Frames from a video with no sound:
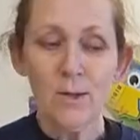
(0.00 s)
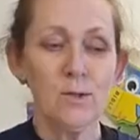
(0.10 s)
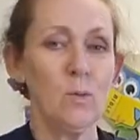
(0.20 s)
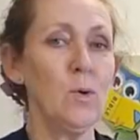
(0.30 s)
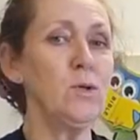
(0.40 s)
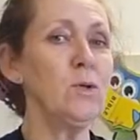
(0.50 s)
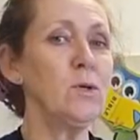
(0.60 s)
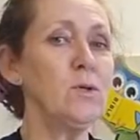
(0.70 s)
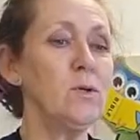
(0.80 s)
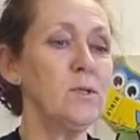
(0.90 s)
So what
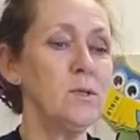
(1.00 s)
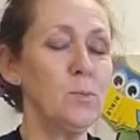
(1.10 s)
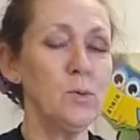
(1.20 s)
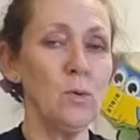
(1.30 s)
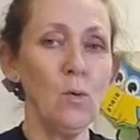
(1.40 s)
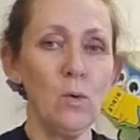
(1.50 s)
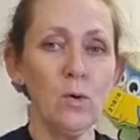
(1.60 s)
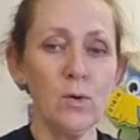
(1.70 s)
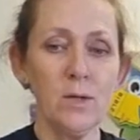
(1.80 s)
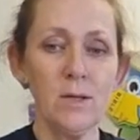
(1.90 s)
you can do is put all
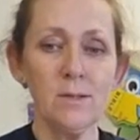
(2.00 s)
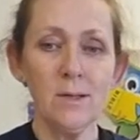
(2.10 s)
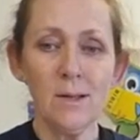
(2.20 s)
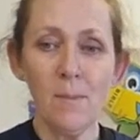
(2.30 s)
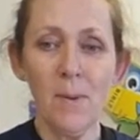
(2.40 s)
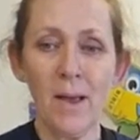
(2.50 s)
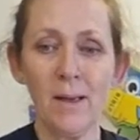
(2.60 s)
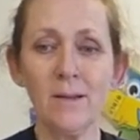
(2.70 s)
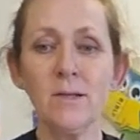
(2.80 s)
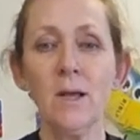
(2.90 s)
your goodies in a
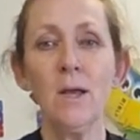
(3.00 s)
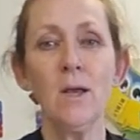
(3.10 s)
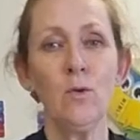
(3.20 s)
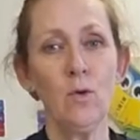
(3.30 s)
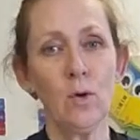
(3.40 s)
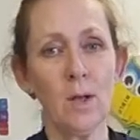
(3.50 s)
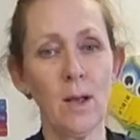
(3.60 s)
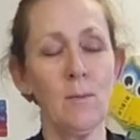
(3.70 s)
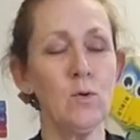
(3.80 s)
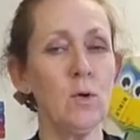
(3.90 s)
packet. You can
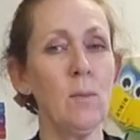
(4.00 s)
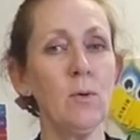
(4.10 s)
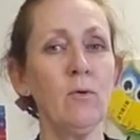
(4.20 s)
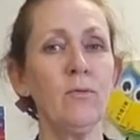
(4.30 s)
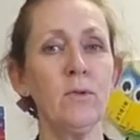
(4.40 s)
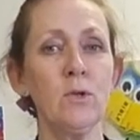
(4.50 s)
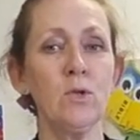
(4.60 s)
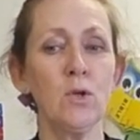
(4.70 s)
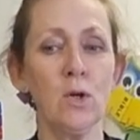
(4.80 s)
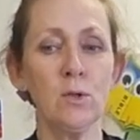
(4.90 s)
come and drop it off at the
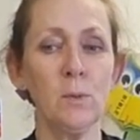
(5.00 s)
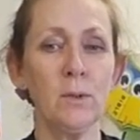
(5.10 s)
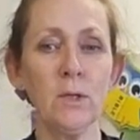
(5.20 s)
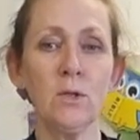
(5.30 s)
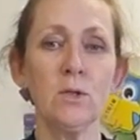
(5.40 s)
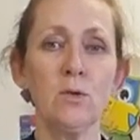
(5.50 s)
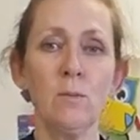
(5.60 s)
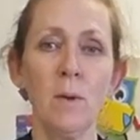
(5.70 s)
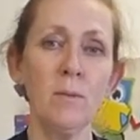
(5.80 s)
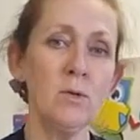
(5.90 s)
church building. Just
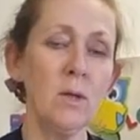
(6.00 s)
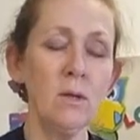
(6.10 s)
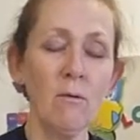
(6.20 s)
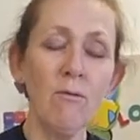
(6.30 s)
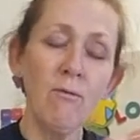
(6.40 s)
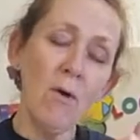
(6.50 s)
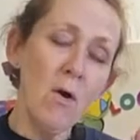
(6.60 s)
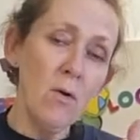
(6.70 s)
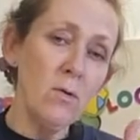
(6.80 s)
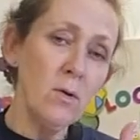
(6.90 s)
remember to either
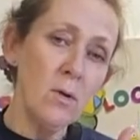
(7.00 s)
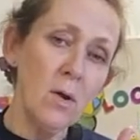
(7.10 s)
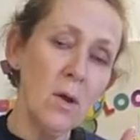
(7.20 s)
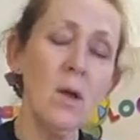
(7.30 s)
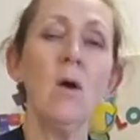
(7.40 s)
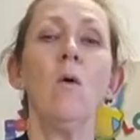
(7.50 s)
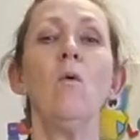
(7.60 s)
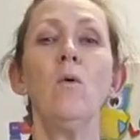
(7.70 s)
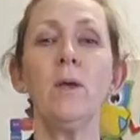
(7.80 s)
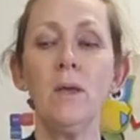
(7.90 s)
phone
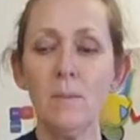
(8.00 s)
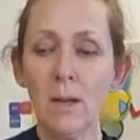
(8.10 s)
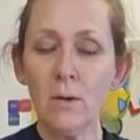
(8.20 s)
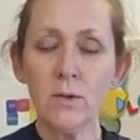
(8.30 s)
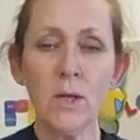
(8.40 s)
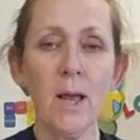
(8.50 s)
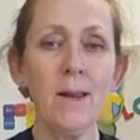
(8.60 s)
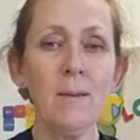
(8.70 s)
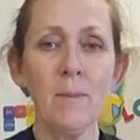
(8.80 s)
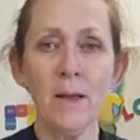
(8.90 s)
or email Auntie
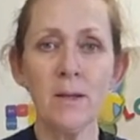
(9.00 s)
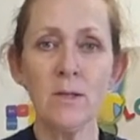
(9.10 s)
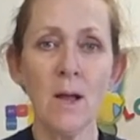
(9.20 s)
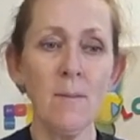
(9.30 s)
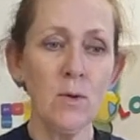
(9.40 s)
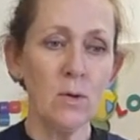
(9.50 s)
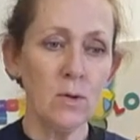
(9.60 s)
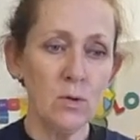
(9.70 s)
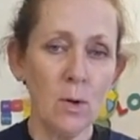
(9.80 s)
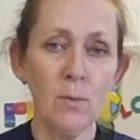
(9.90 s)
Annie. Make a time. You
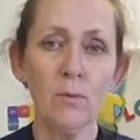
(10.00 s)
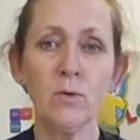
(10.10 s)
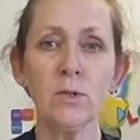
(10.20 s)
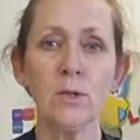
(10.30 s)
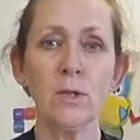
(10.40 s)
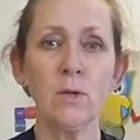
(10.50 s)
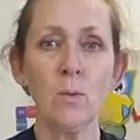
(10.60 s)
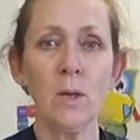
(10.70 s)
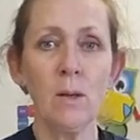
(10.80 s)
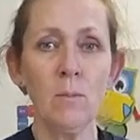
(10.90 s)
can drop it off just so that
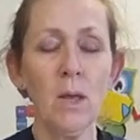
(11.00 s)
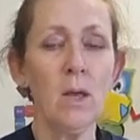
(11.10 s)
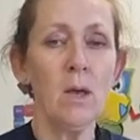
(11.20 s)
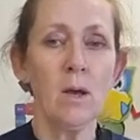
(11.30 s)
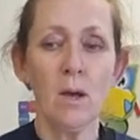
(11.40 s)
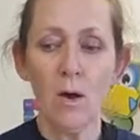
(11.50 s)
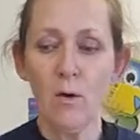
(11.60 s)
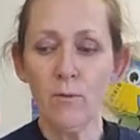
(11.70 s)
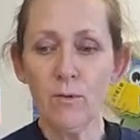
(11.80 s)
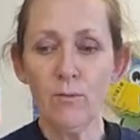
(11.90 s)
we can be
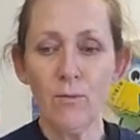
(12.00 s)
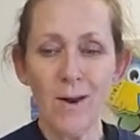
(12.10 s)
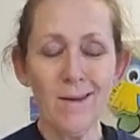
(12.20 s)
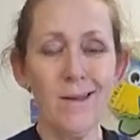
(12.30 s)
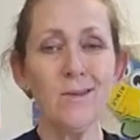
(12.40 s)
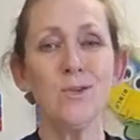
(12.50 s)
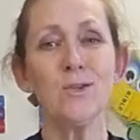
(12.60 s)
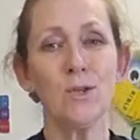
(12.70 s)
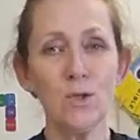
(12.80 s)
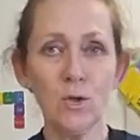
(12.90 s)
COVID friendly. And
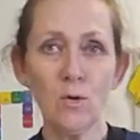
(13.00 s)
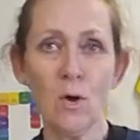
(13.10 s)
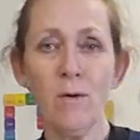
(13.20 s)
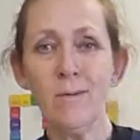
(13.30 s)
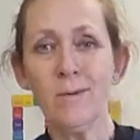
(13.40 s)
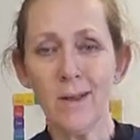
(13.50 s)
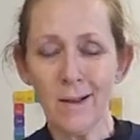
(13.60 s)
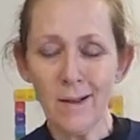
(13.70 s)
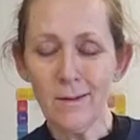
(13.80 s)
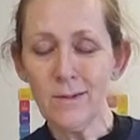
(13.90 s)
just as you know,
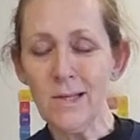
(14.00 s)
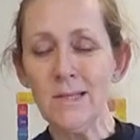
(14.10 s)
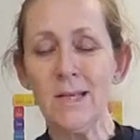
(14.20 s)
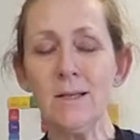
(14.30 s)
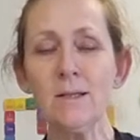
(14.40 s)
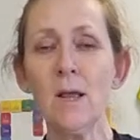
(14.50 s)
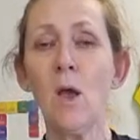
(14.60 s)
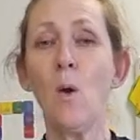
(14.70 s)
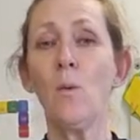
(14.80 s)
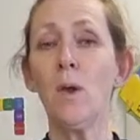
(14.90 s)
like Uncle Dean says,
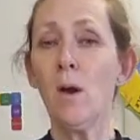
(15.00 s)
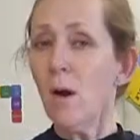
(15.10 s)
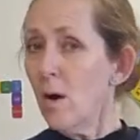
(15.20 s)
we